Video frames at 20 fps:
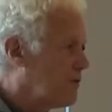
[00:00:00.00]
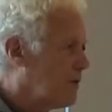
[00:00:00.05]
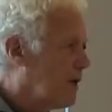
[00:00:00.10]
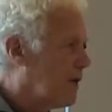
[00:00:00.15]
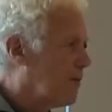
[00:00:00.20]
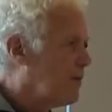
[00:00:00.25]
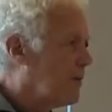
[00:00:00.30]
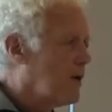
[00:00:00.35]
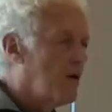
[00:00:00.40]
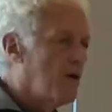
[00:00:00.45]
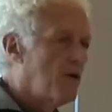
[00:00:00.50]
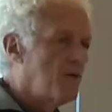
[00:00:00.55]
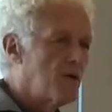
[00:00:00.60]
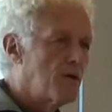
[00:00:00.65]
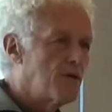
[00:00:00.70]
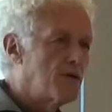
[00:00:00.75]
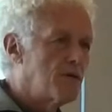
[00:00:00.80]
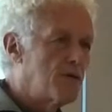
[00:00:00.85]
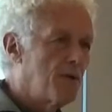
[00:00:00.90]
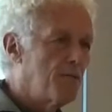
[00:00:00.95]
trip,
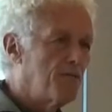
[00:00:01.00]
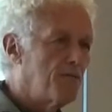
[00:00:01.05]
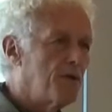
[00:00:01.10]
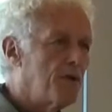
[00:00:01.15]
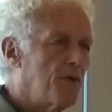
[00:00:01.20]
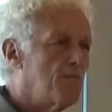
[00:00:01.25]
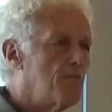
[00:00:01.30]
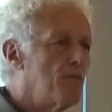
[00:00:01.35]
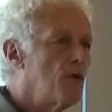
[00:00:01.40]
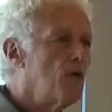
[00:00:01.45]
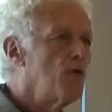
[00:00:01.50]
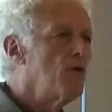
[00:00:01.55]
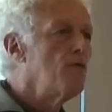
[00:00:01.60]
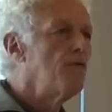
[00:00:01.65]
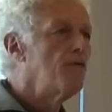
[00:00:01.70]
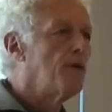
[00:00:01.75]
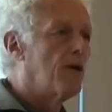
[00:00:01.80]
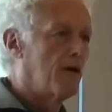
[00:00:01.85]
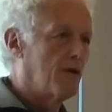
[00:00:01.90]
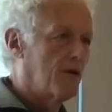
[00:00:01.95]
just simply
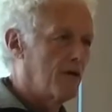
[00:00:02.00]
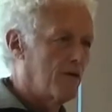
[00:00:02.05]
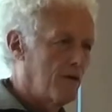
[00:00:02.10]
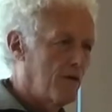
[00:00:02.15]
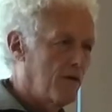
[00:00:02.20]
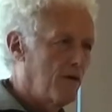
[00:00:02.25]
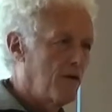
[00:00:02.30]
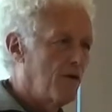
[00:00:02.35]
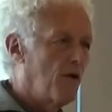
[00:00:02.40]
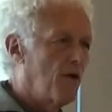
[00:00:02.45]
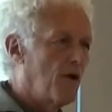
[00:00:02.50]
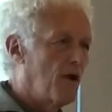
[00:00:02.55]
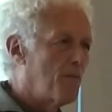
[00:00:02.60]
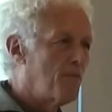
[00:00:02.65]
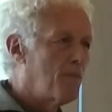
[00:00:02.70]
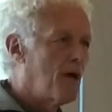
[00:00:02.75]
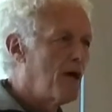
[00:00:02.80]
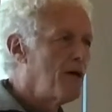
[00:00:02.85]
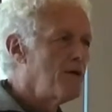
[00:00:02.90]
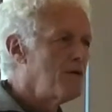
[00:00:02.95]
moving. You know, our
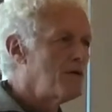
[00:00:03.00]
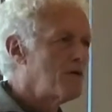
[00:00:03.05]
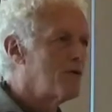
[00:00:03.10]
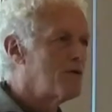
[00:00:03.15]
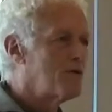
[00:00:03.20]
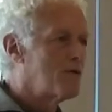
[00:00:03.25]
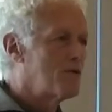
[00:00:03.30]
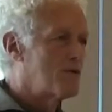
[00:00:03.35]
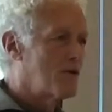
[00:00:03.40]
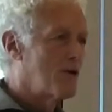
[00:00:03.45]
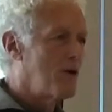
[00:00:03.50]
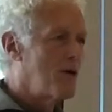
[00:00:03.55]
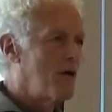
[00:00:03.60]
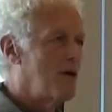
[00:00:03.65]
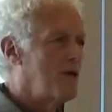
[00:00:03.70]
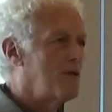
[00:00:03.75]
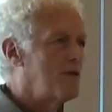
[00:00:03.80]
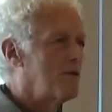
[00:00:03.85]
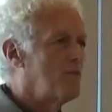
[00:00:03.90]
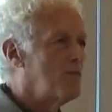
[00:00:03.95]
bodies are
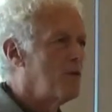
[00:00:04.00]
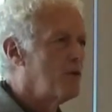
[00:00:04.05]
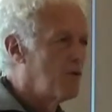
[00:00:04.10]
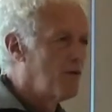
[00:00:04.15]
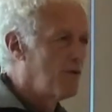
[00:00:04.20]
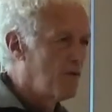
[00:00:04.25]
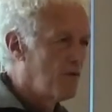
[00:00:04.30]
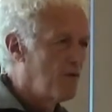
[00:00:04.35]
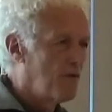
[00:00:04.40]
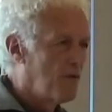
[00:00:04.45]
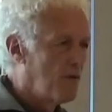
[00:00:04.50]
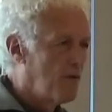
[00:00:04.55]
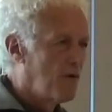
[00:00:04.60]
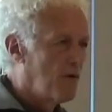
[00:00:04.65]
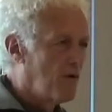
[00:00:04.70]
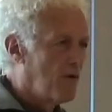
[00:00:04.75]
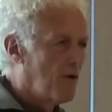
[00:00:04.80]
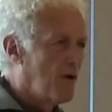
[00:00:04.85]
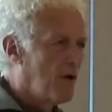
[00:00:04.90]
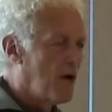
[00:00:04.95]
designed to move.
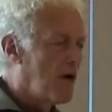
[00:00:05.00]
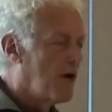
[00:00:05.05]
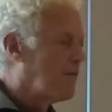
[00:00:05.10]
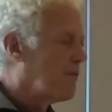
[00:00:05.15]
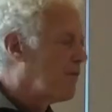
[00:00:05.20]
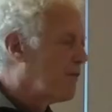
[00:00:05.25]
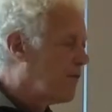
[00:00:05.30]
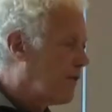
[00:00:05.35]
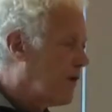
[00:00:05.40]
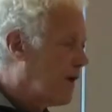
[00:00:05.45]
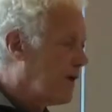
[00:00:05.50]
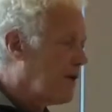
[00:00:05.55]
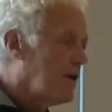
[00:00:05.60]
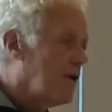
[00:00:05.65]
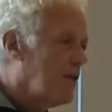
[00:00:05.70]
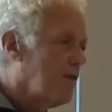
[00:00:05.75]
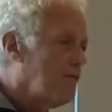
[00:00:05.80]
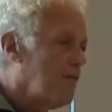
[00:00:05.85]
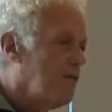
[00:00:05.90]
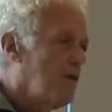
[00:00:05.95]
And
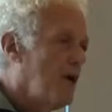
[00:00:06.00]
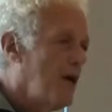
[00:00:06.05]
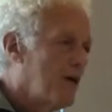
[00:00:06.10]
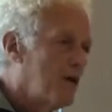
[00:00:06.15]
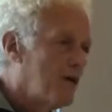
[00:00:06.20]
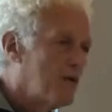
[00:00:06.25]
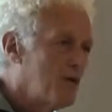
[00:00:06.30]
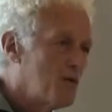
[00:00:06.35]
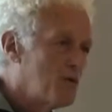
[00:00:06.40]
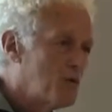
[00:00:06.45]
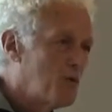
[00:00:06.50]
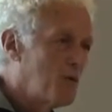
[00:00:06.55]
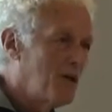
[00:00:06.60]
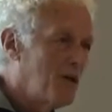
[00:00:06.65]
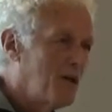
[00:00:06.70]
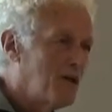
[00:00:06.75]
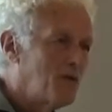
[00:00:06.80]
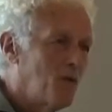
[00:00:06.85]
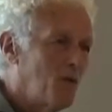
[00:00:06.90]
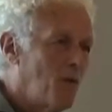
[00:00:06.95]
finding a friend who's
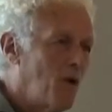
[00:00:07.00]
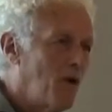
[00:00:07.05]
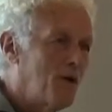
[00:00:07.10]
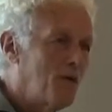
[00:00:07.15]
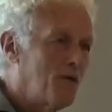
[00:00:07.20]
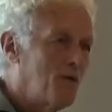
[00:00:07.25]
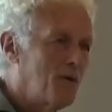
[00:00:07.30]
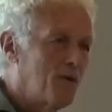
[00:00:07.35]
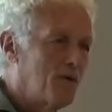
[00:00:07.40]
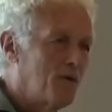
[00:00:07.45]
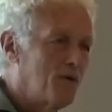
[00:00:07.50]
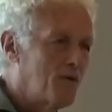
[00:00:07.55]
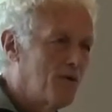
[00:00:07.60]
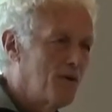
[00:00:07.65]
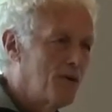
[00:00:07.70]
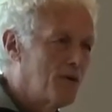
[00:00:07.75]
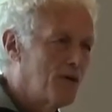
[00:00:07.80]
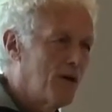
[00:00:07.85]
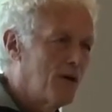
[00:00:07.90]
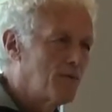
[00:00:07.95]
willing to walk with
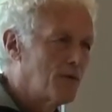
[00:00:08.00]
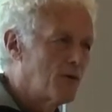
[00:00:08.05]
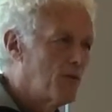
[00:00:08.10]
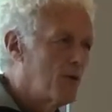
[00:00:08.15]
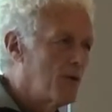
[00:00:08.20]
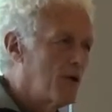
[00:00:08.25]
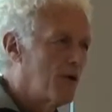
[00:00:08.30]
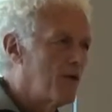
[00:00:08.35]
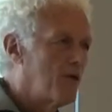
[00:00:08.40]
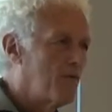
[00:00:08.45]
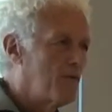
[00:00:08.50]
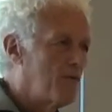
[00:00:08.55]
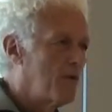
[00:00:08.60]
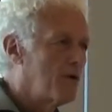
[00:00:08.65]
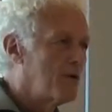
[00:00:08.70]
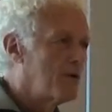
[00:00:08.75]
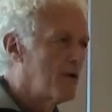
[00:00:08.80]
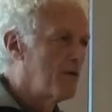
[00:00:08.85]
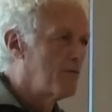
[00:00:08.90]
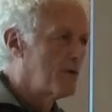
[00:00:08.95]
you 3 times a week or 4
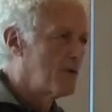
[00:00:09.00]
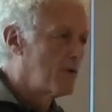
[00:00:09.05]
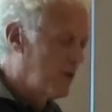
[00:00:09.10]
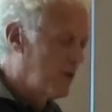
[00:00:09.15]
times a